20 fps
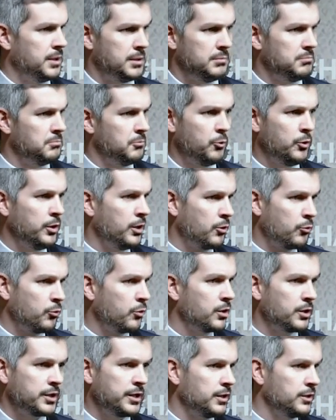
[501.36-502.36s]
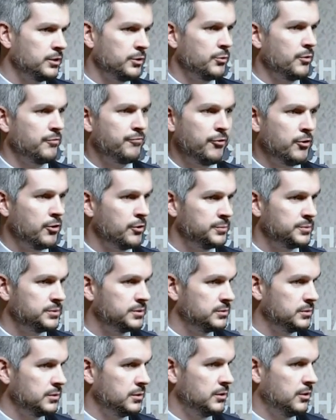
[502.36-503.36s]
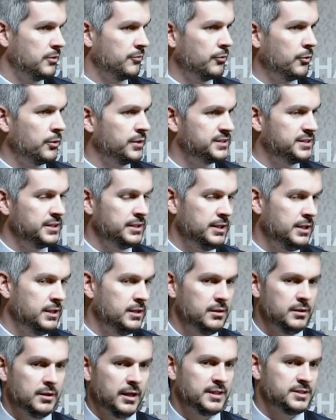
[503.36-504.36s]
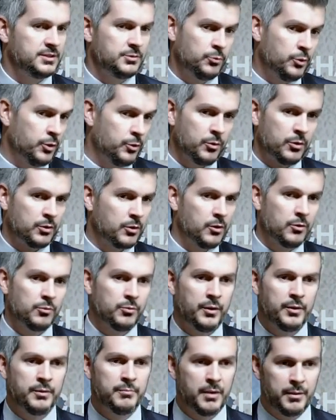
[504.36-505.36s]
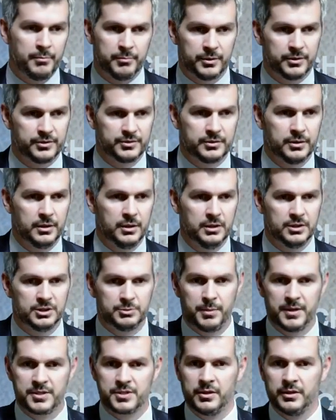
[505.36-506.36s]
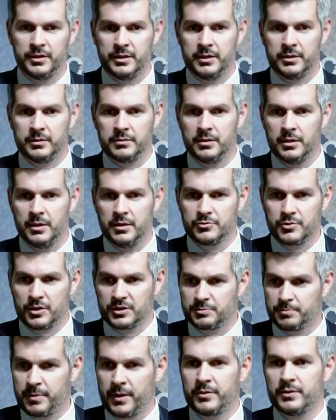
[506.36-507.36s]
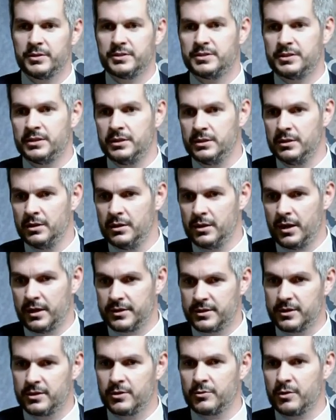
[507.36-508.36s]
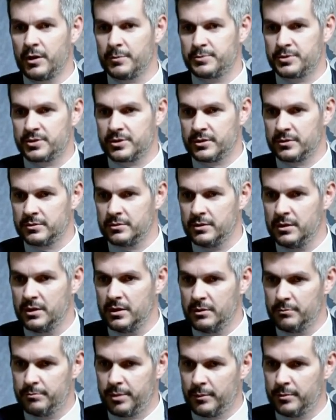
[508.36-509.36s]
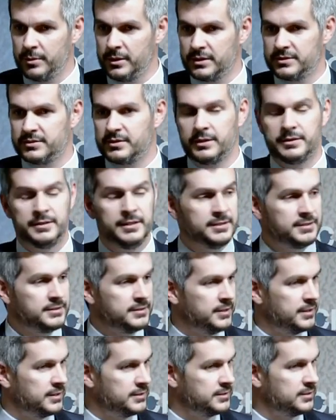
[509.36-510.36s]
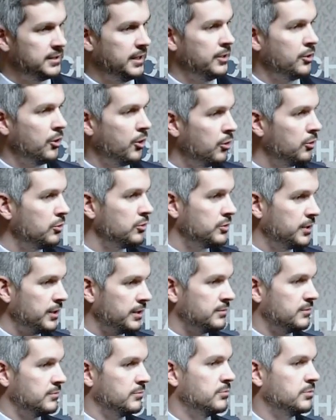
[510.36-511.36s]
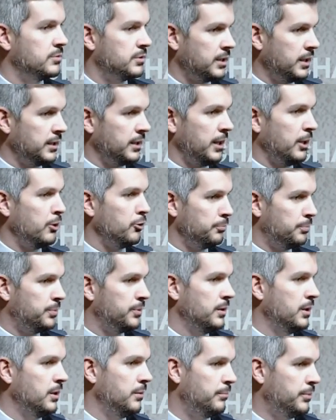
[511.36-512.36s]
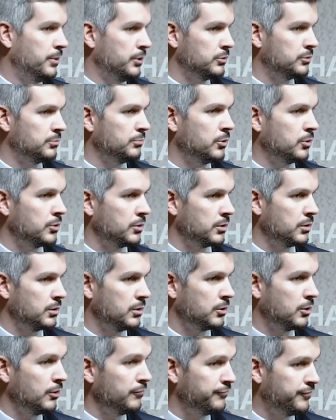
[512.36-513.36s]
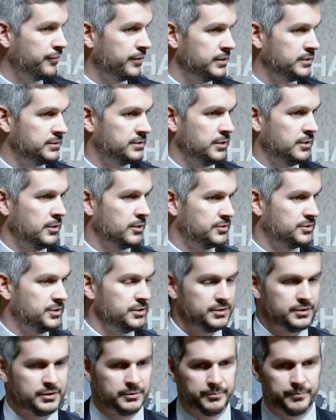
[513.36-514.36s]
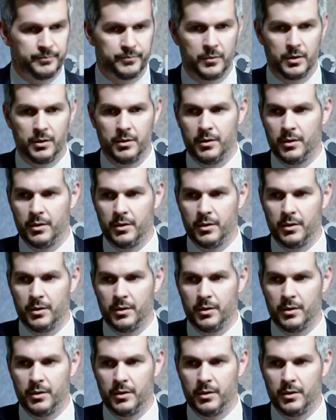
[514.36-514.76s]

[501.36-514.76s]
But we are working in the reforms of OECD as we were already members, especially in transparency, anti-corruption, public statistics, and all that can help build more confidence in our system.